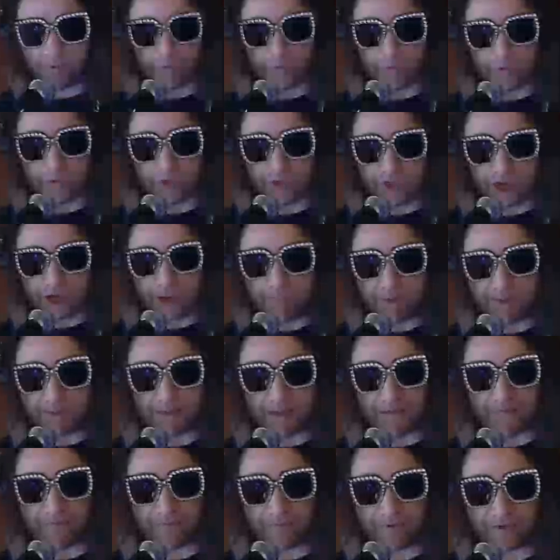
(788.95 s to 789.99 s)
Jump at that
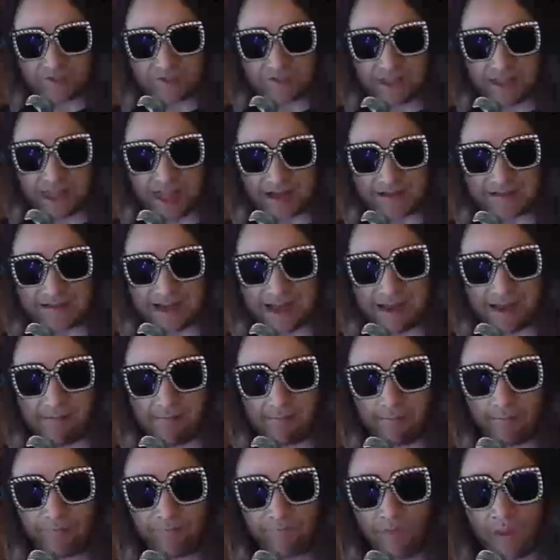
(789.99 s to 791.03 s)
first stalactite.
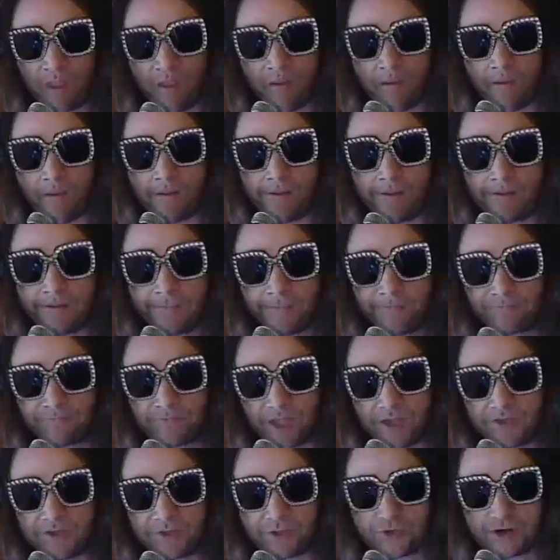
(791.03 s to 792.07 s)

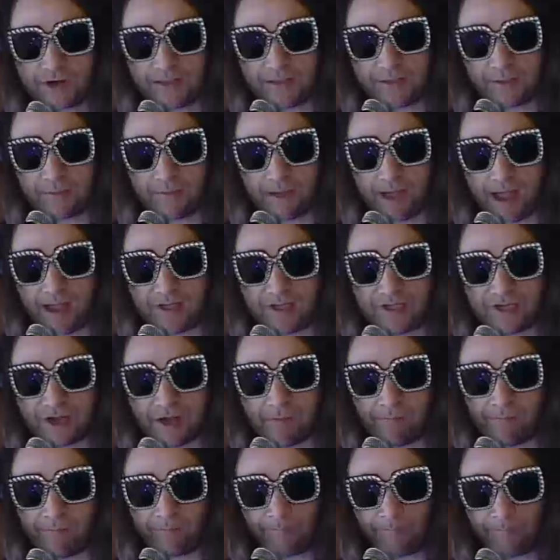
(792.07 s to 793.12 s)
Get your trailer behind you.
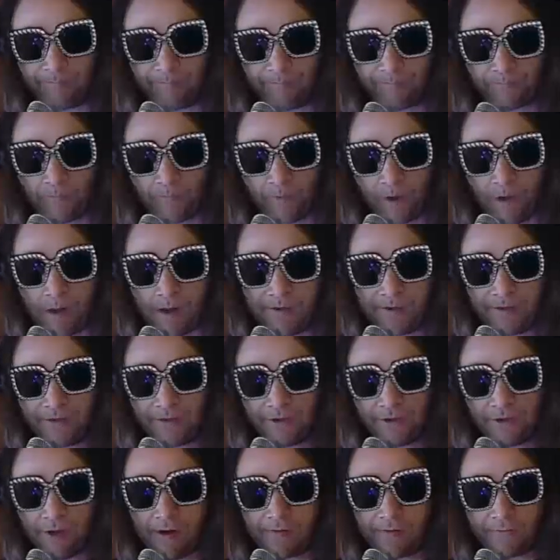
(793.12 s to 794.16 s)

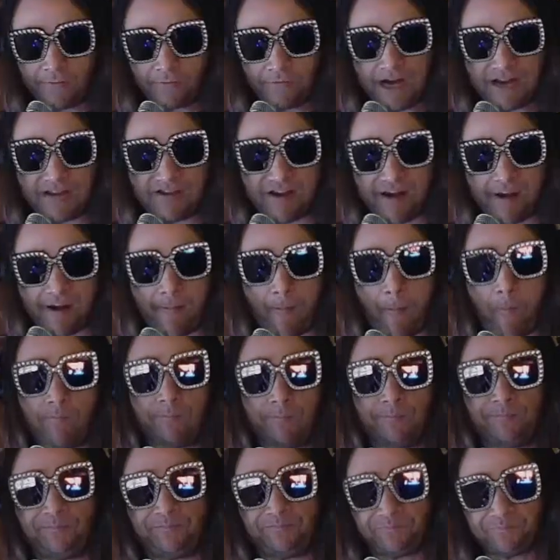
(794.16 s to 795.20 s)
Right there.
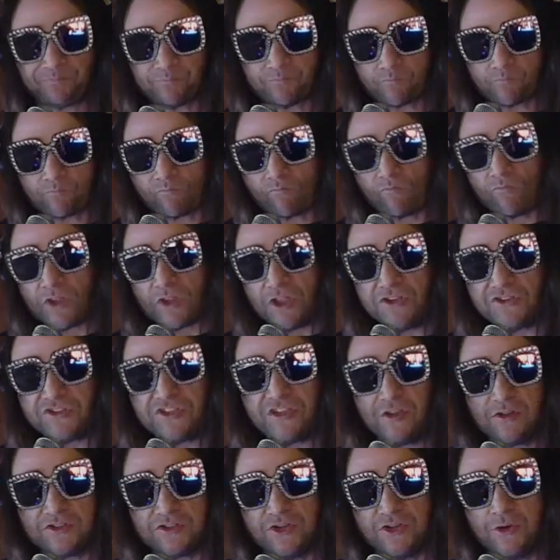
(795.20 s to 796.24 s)
You see
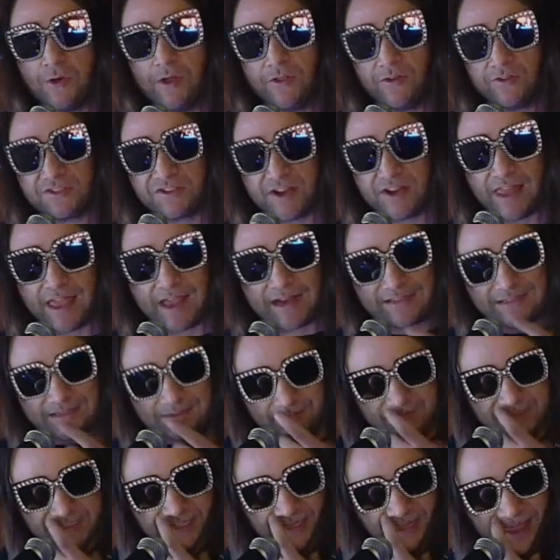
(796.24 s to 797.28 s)
those 2 other
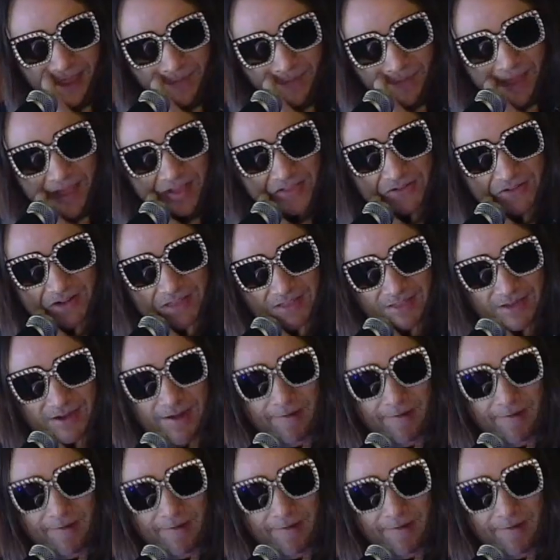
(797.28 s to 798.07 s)
stalagmites right there?